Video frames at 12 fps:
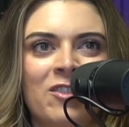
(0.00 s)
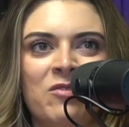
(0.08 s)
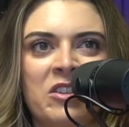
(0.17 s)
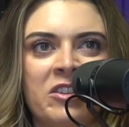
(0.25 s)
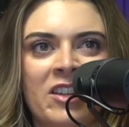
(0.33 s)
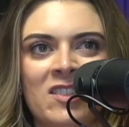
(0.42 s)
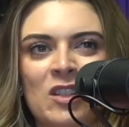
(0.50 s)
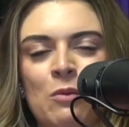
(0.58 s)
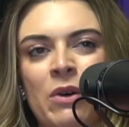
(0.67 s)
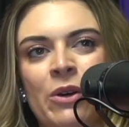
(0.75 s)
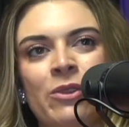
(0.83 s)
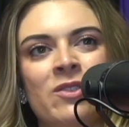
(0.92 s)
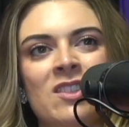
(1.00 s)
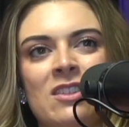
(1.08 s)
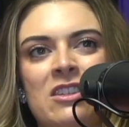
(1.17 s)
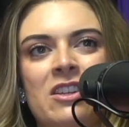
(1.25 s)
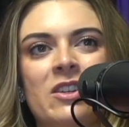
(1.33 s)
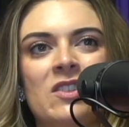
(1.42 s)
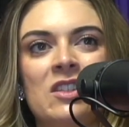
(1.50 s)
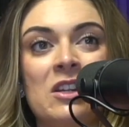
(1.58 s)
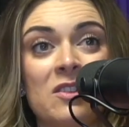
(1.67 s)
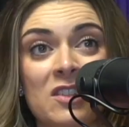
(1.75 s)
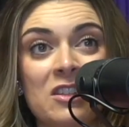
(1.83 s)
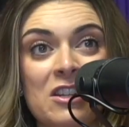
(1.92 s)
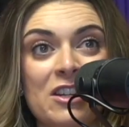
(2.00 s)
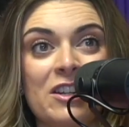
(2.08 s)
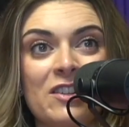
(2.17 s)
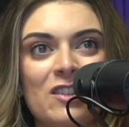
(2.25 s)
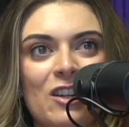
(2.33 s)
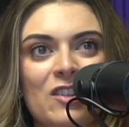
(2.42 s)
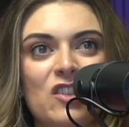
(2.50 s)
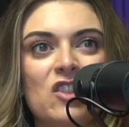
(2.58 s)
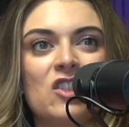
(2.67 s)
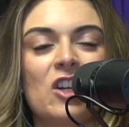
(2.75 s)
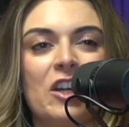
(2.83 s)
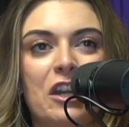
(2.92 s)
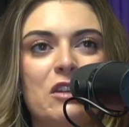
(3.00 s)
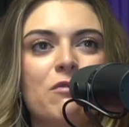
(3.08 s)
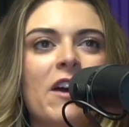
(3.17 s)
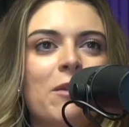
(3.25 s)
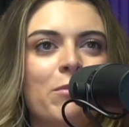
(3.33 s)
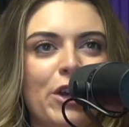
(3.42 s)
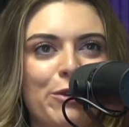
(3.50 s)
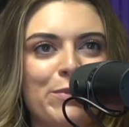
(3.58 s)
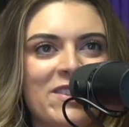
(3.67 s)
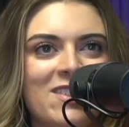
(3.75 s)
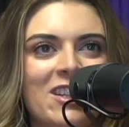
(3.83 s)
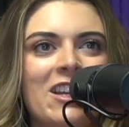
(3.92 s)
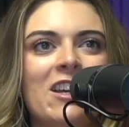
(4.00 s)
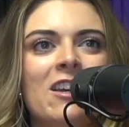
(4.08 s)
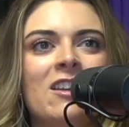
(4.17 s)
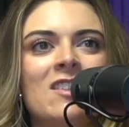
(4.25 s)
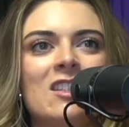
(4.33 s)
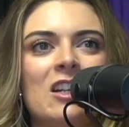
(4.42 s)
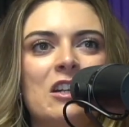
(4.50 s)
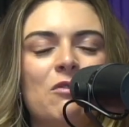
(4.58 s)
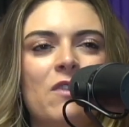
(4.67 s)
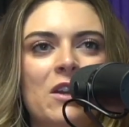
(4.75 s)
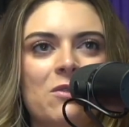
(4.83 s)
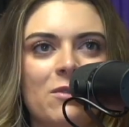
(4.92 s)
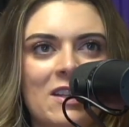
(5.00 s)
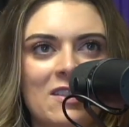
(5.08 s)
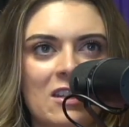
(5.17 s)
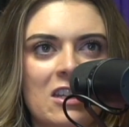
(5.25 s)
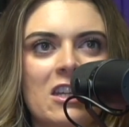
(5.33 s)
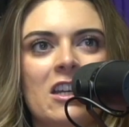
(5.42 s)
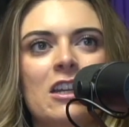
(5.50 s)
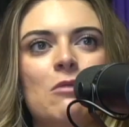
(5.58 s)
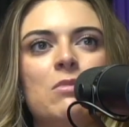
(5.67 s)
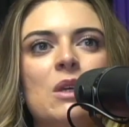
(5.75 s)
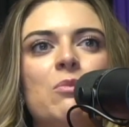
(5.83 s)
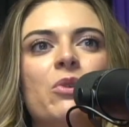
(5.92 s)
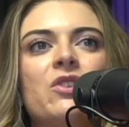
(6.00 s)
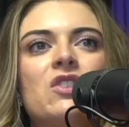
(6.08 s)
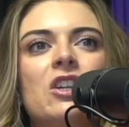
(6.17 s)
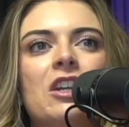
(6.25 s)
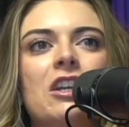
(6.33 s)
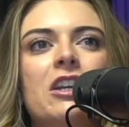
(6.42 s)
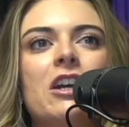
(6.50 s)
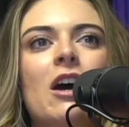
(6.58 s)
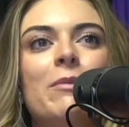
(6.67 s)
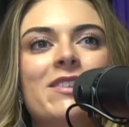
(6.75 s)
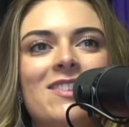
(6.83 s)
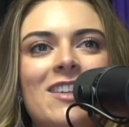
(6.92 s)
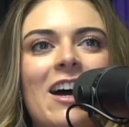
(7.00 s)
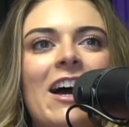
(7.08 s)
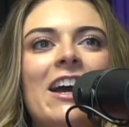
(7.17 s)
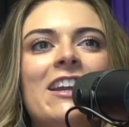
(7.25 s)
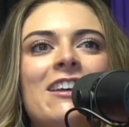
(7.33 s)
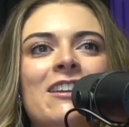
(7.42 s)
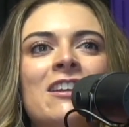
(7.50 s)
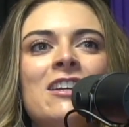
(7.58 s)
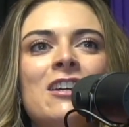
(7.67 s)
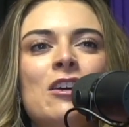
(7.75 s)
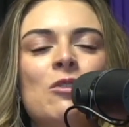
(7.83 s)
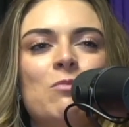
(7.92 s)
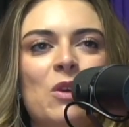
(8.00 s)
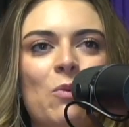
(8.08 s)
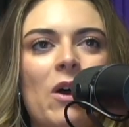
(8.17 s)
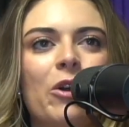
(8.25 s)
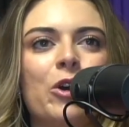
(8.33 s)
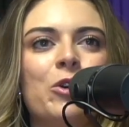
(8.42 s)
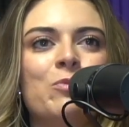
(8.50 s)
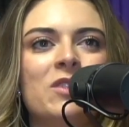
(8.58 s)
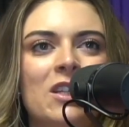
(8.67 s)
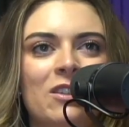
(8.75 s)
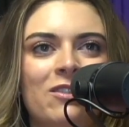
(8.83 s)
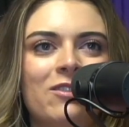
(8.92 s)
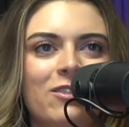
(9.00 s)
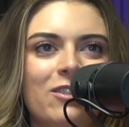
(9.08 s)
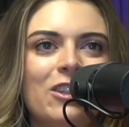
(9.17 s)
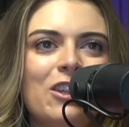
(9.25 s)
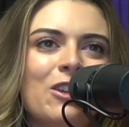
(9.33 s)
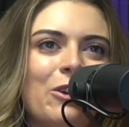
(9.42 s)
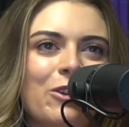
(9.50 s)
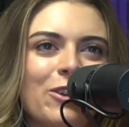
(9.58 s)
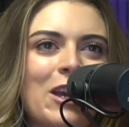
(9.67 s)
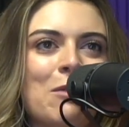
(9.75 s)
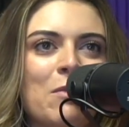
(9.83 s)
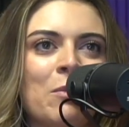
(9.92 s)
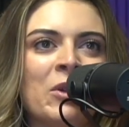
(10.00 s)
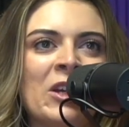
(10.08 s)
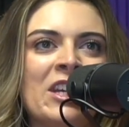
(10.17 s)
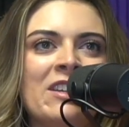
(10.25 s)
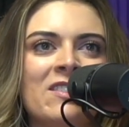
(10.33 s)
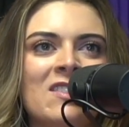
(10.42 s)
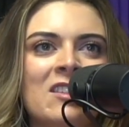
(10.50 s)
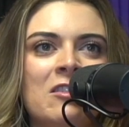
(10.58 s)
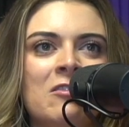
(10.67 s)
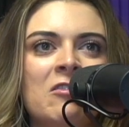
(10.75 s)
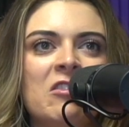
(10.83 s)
their dusty bones in years and years and years are starting to find purpose again, starting to find reason again, and people are starting to come inside and be welcomed and create memories and